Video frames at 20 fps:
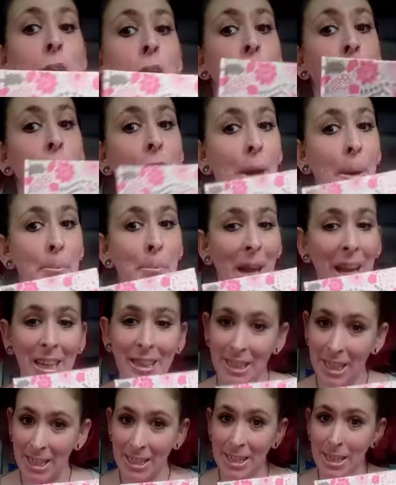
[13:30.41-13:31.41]
You can make
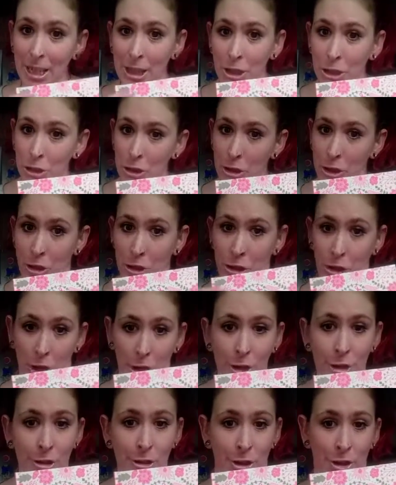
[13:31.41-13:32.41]
this into a
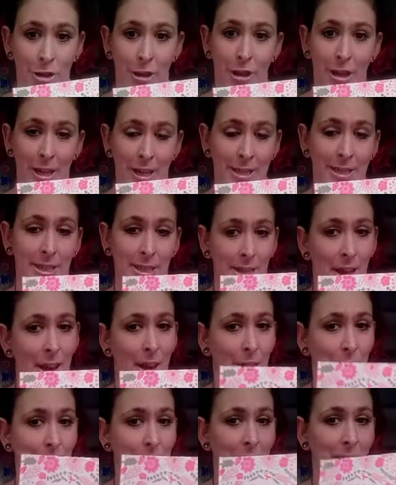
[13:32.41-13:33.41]
journal itself,